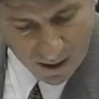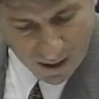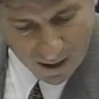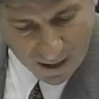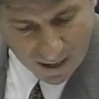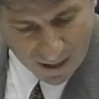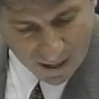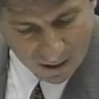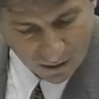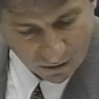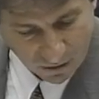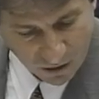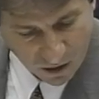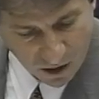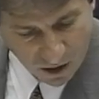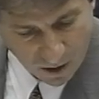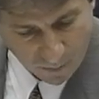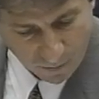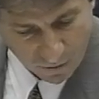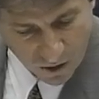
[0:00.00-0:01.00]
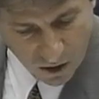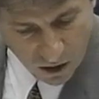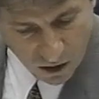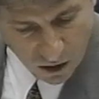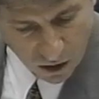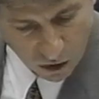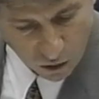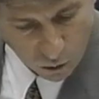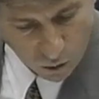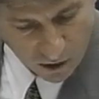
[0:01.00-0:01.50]
And
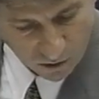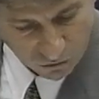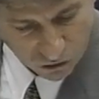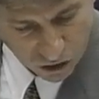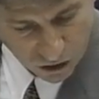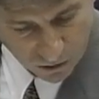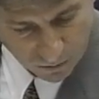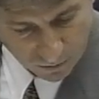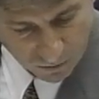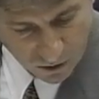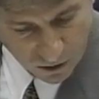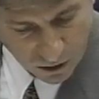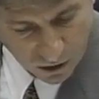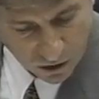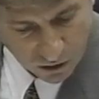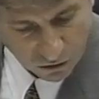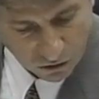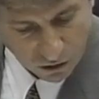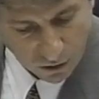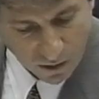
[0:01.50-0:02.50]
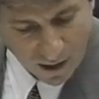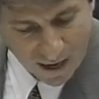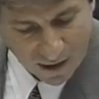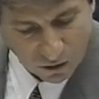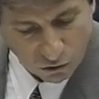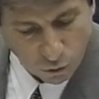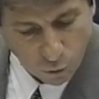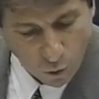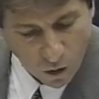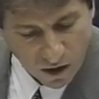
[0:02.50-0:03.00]
question, so that
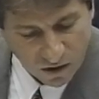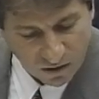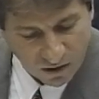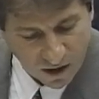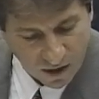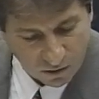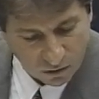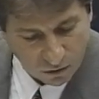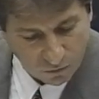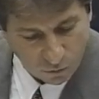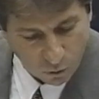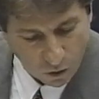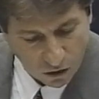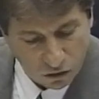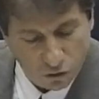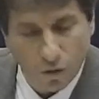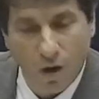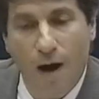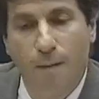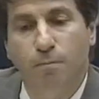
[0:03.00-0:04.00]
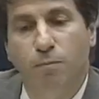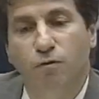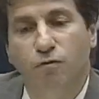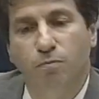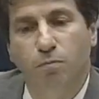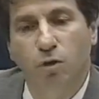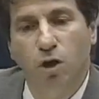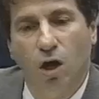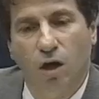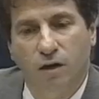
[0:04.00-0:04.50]
is 1/10 of one drop of
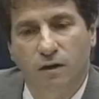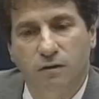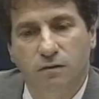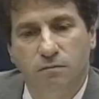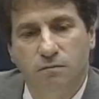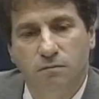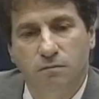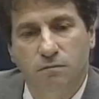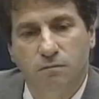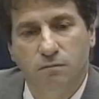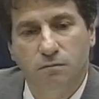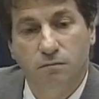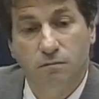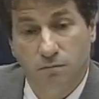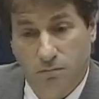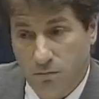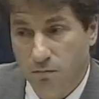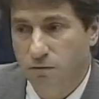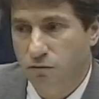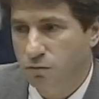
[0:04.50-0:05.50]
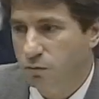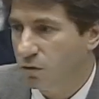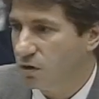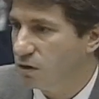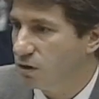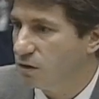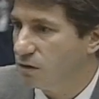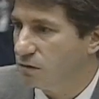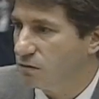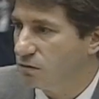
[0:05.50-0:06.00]
blood. That's what
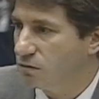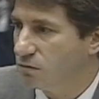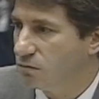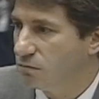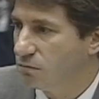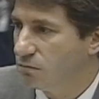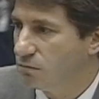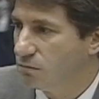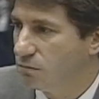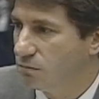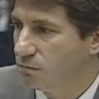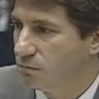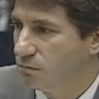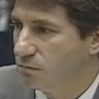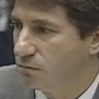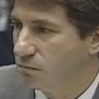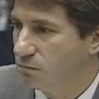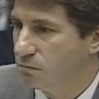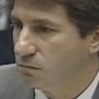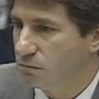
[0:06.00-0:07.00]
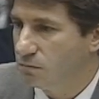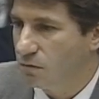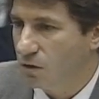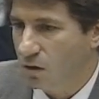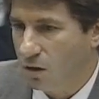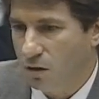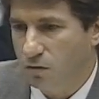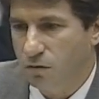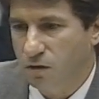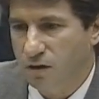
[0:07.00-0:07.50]
it is,
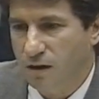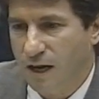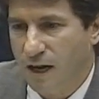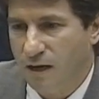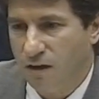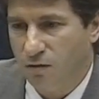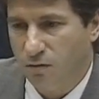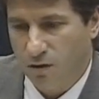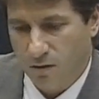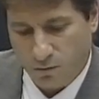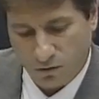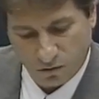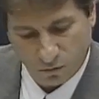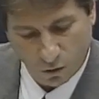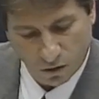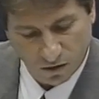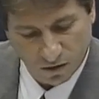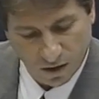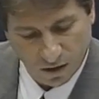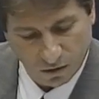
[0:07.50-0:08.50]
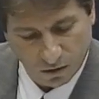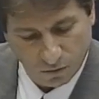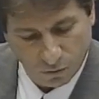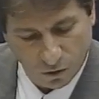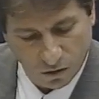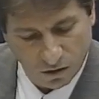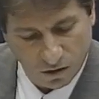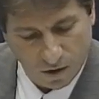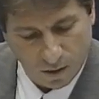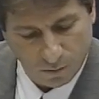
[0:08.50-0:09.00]
100 nanograms, 1/10 of
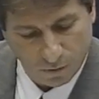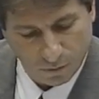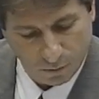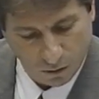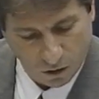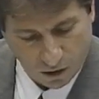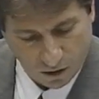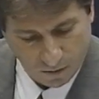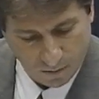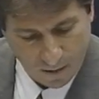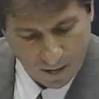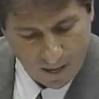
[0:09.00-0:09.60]
one drop of blood.